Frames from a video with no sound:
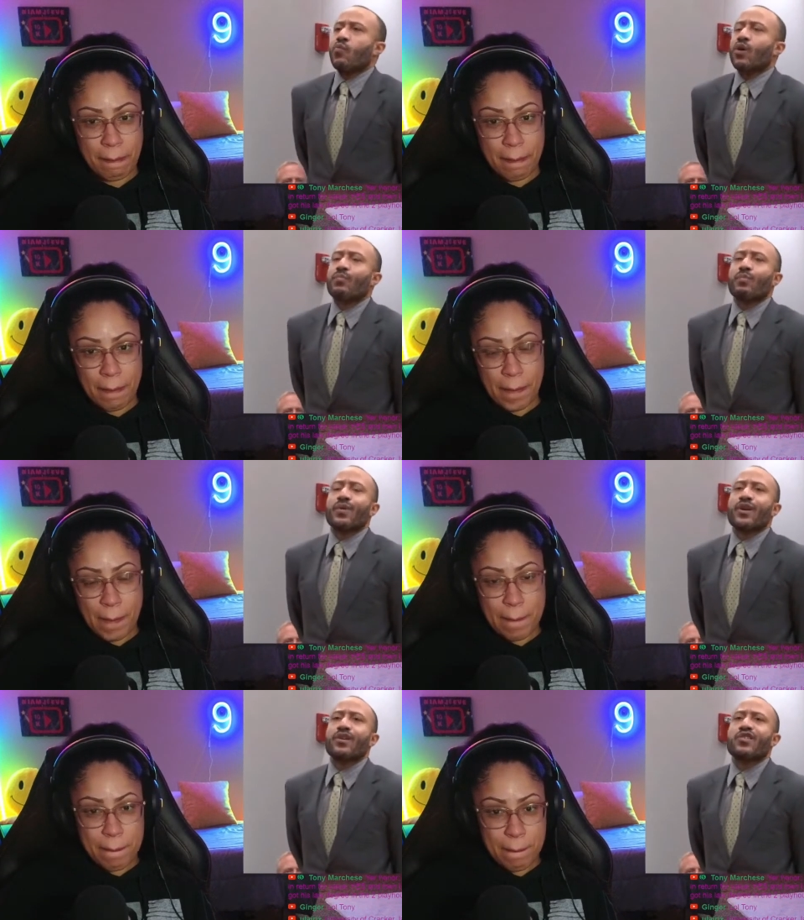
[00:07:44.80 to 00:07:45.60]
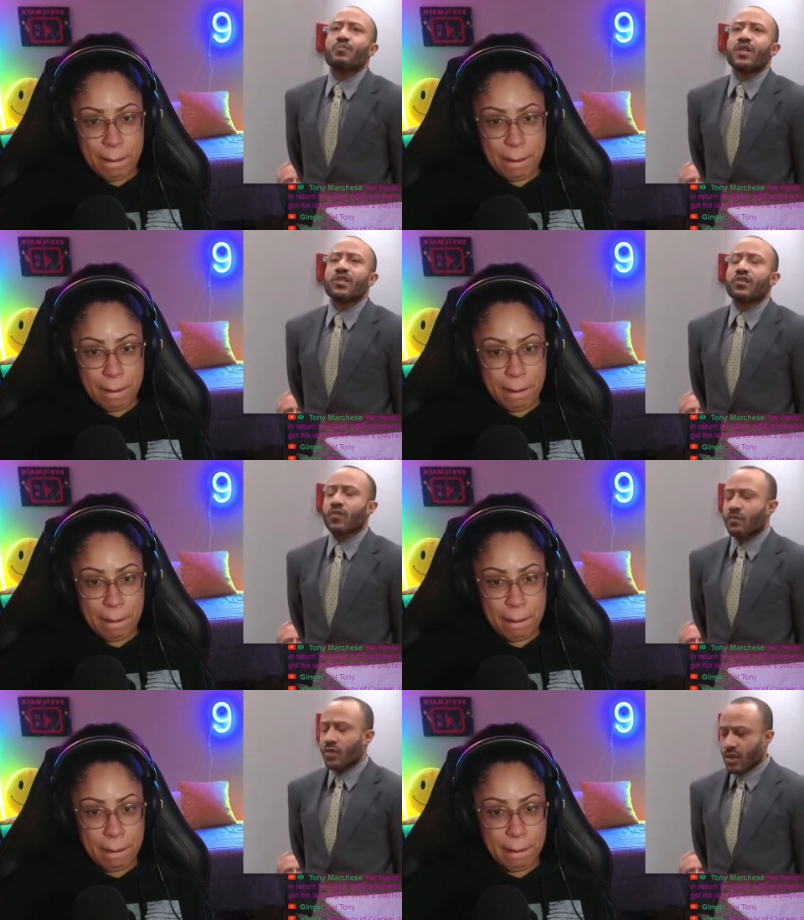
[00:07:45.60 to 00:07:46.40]
Speaker 1: well prepared speech,
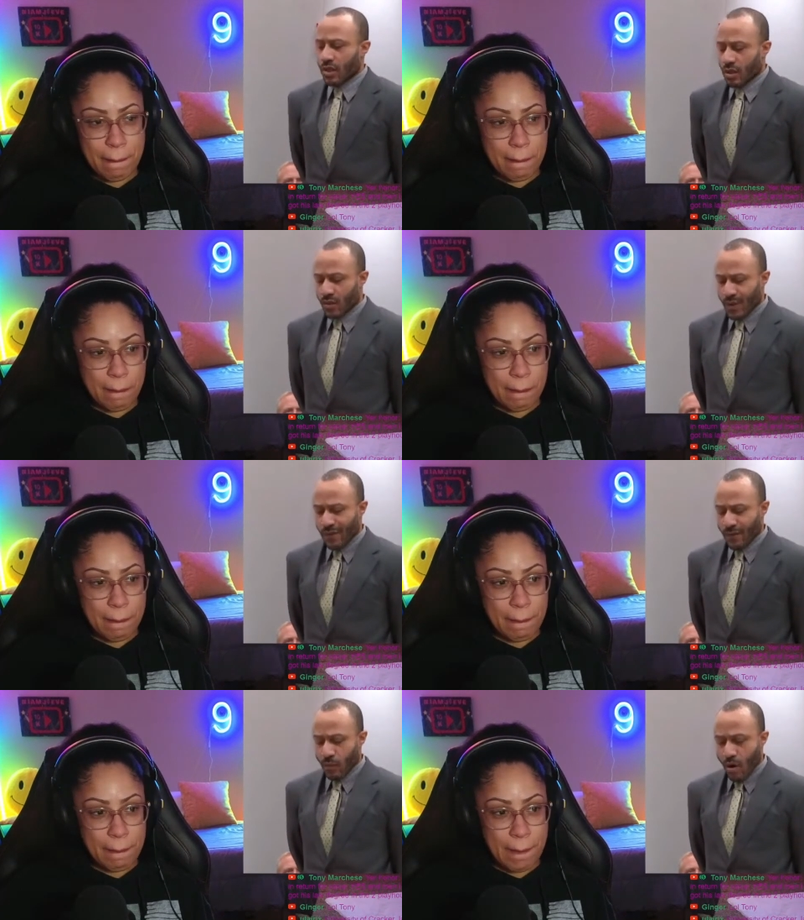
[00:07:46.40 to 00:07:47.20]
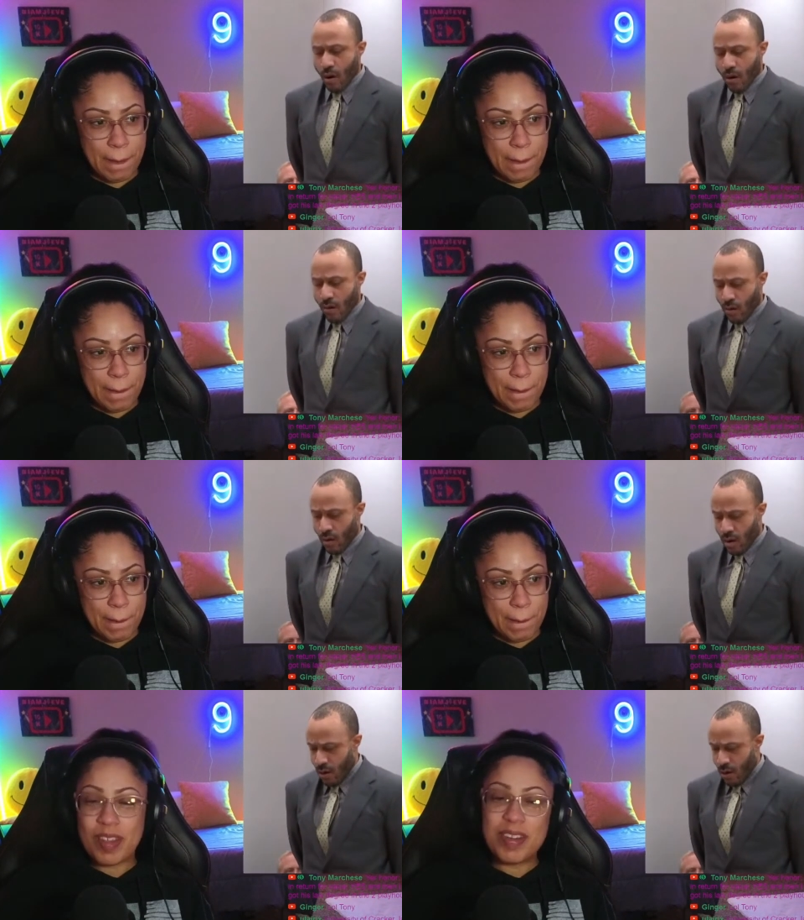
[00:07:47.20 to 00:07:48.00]
so I'm just gonna speak from the heart.
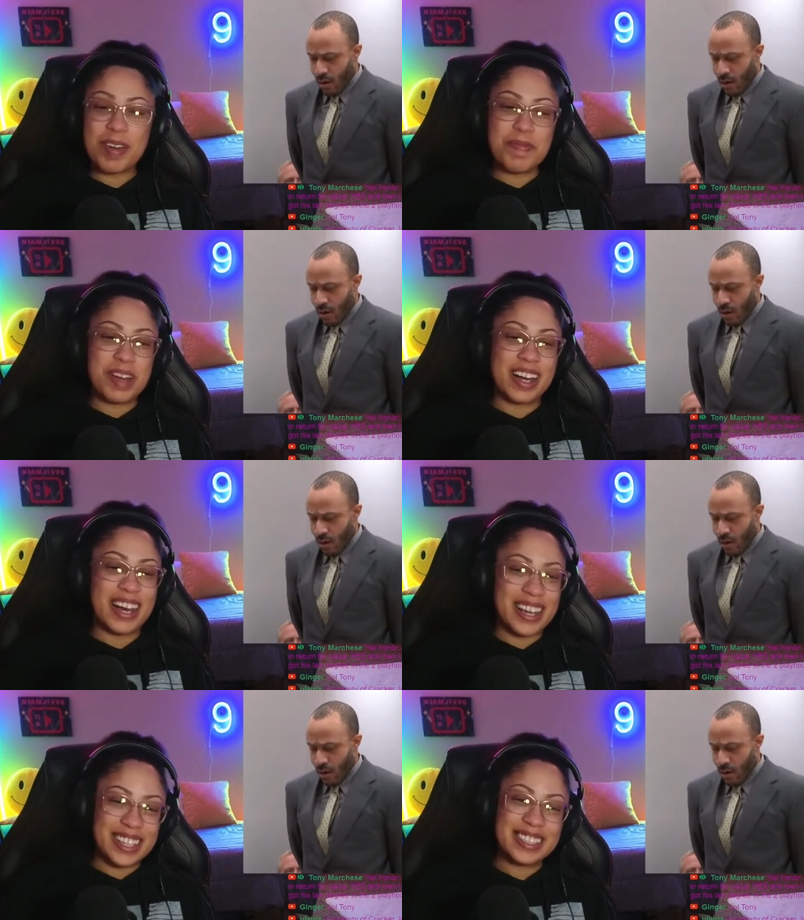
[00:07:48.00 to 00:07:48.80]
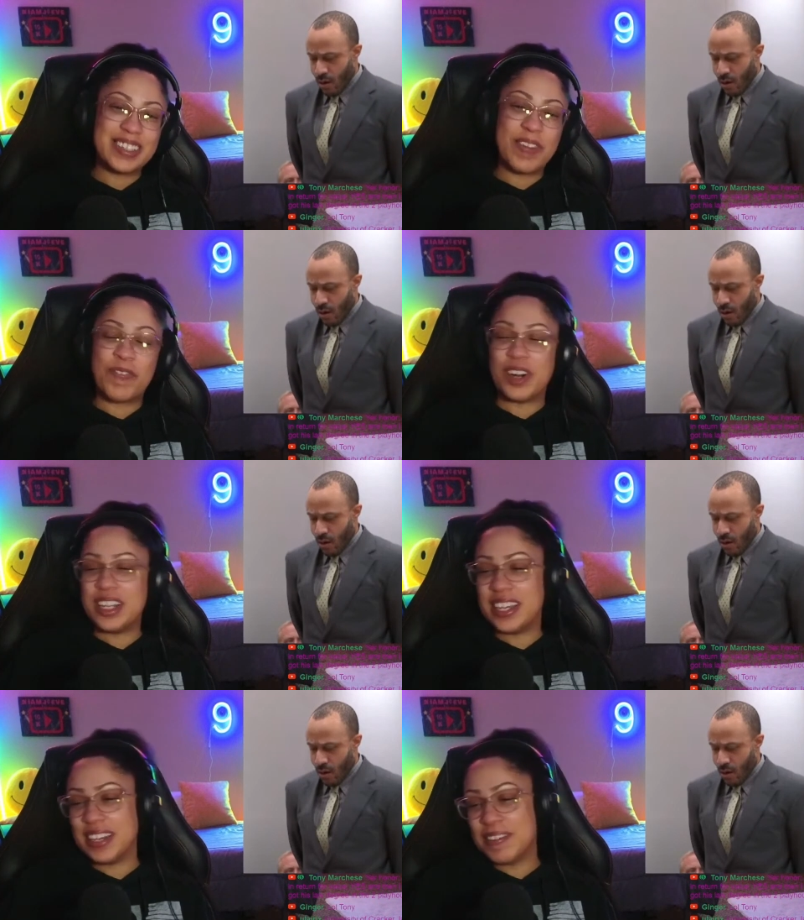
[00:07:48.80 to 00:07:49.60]
Speaker 2: Oh my God, it's so
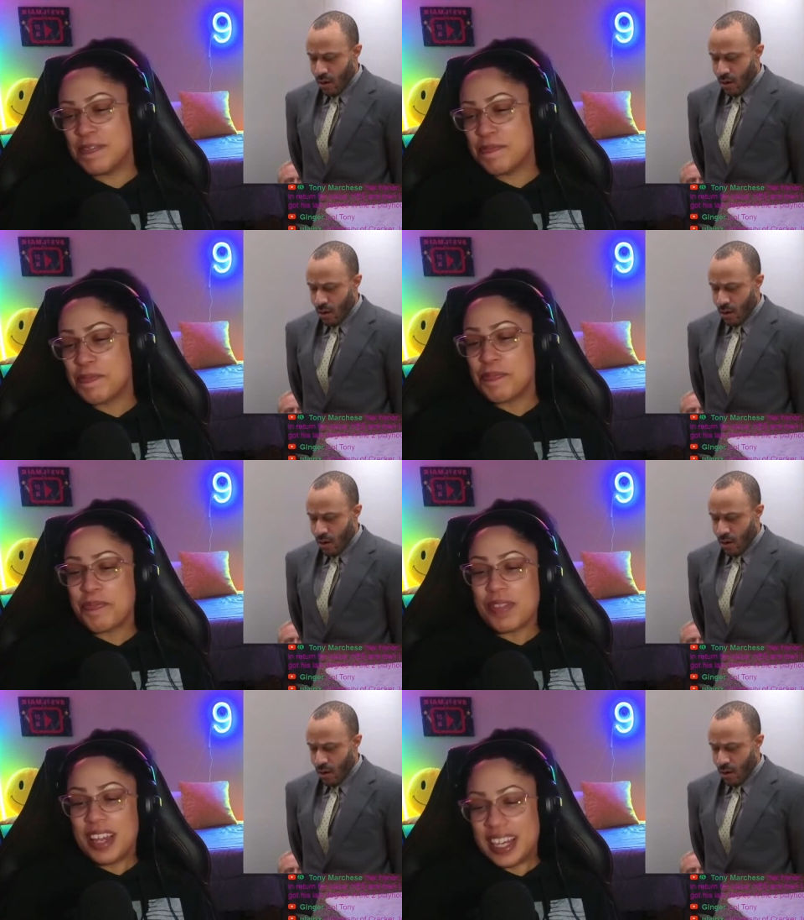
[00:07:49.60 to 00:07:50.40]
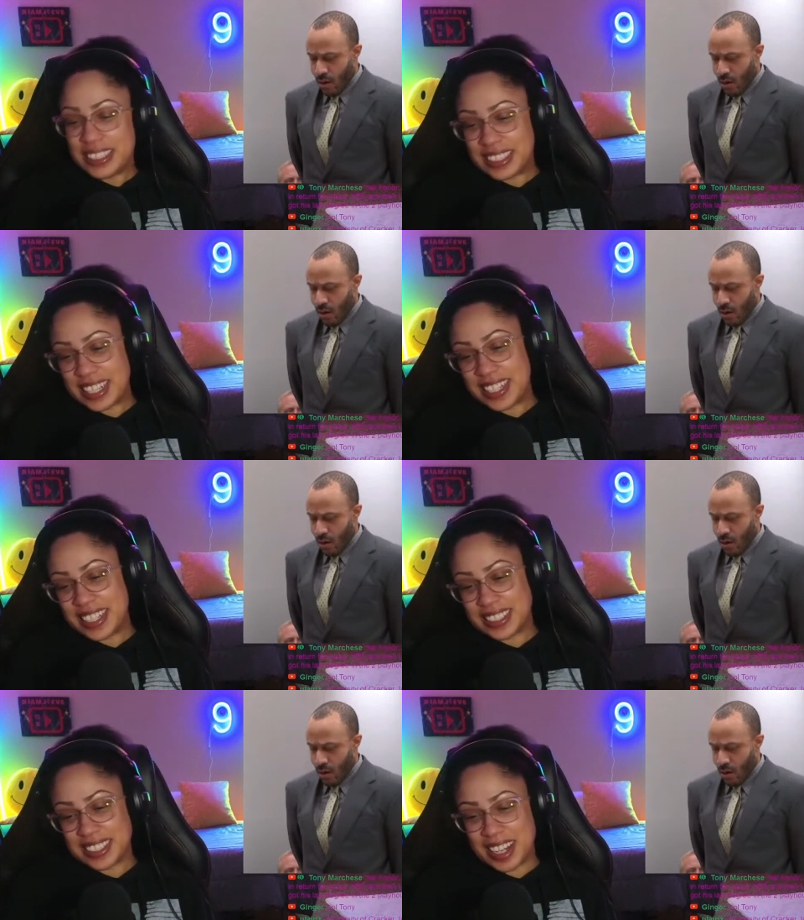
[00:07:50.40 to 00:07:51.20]
funny. He's seen this
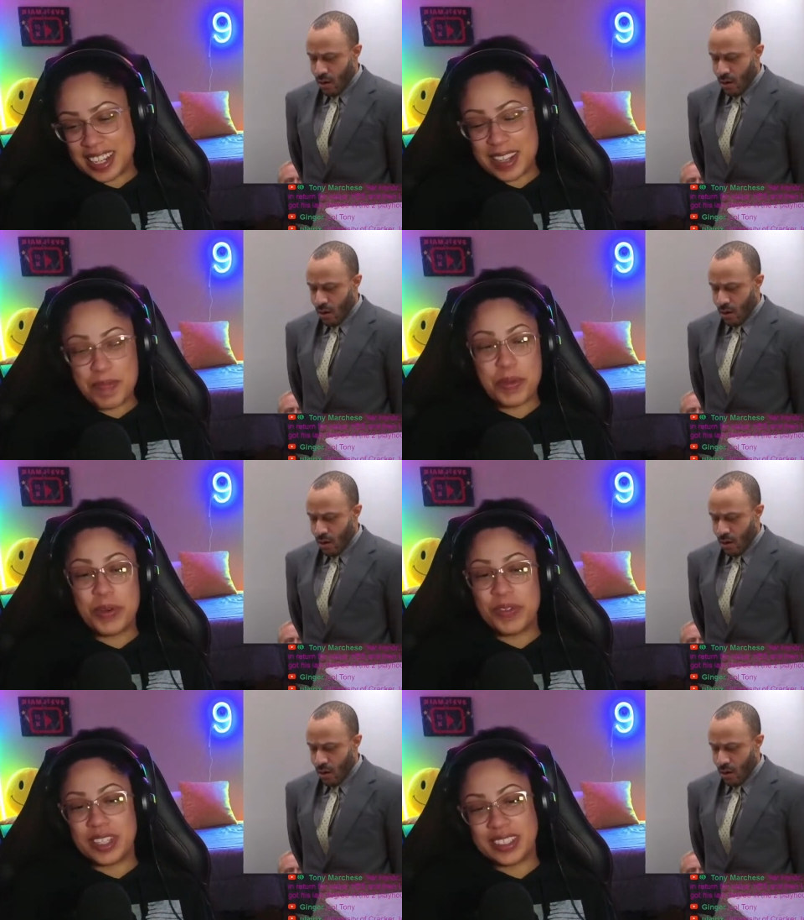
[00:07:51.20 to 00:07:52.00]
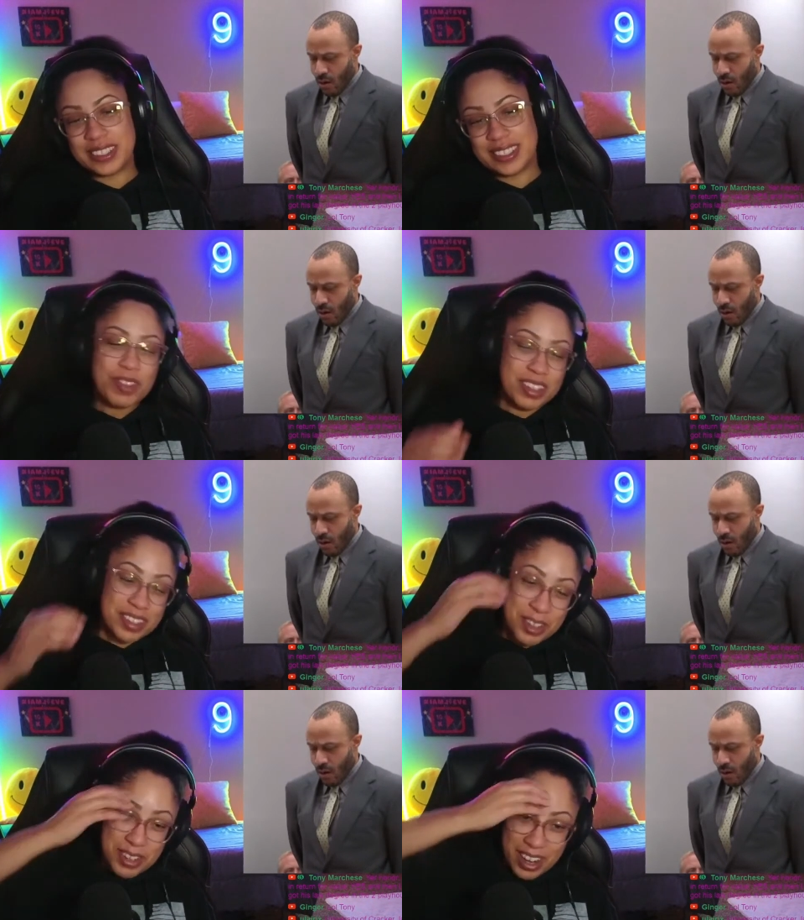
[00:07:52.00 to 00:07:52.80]
done in movies. You
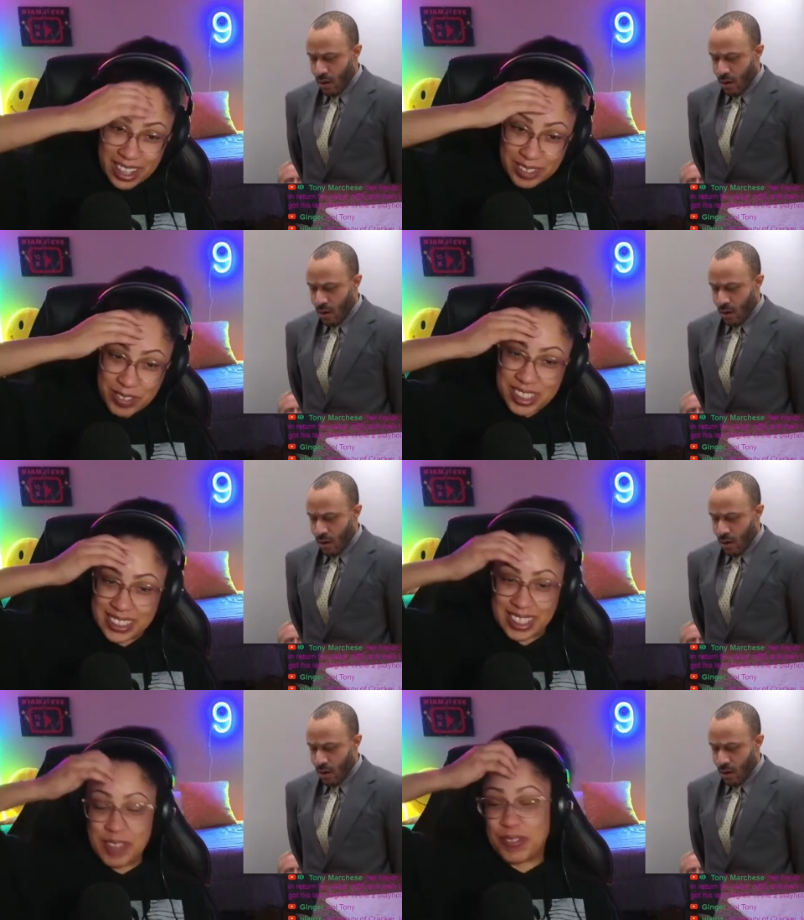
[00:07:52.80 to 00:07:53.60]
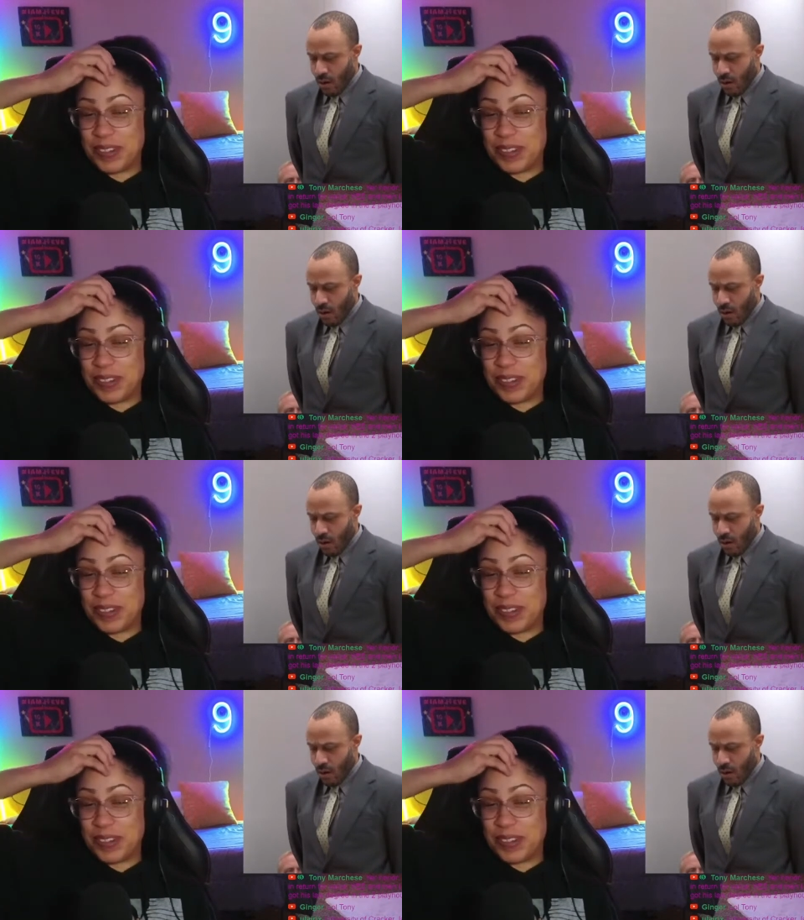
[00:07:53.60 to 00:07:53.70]
know that's what this come from,